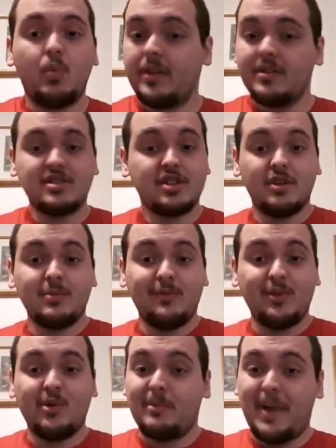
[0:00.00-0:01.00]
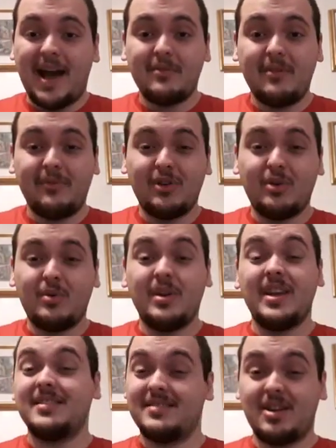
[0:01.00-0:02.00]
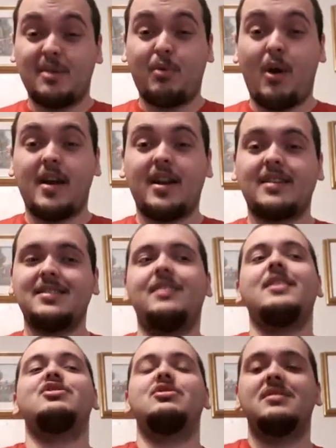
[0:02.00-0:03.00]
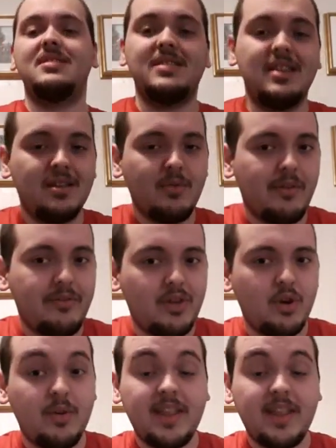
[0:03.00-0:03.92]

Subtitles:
Whether it's a good review or bad review, it's their product and they should see the review.